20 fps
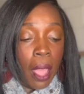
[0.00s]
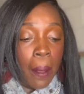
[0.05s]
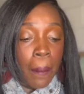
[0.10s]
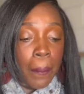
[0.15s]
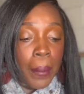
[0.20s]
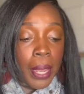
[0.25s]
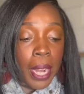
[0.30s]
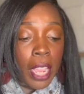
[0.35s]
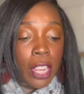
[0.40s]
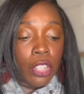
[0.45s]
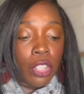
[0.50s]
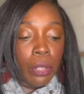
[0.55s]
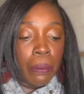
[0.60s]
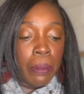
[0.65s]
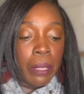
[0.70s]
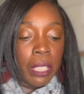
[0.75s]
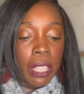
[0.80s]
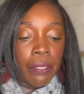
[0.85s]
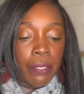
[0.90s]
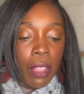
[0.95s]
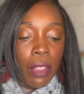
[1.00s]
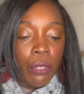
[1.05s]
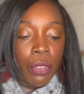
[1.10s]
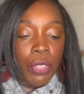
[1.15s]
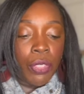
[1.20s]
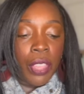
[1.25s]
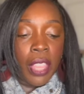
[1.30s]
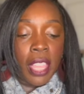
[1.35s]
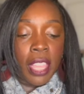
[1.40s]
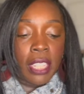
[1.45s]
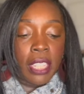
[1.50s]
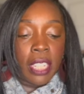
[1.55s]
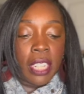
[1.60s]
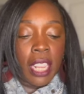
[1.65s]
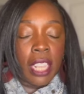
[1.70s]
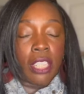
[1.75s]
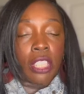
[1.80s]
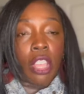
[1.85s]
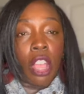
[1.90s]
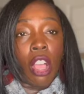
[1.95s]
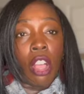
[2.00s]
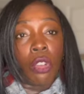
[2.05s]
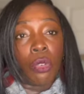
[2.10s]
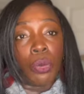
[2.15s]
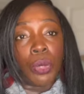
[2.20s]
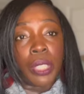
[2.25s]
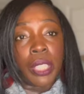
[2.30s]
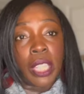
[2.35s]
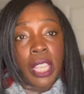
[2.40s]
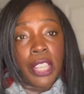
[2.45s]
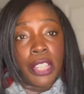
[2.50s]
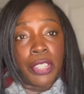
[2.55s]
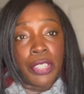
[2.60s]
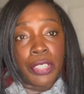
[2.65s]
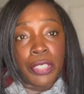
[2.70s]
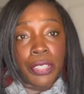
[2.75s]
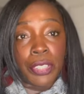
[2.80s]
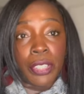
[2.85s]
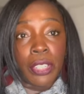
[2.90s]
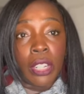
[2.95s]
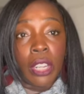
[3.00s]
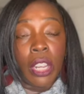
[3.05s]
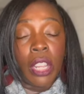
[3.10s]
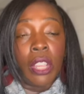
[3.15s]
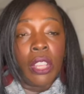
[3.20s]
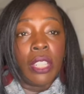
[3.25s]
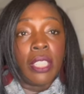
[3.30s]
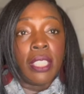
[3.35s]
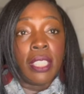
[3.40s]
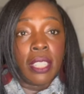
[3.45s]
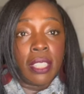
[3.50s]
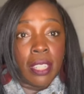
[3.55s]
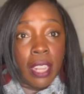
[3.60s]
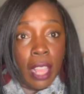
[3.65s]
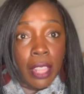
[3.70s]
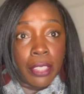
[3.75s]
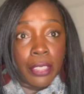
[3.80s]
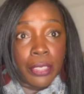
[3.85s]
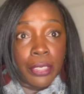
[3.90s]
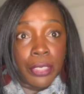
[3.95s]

But I do believe everything in today's haul was under $10.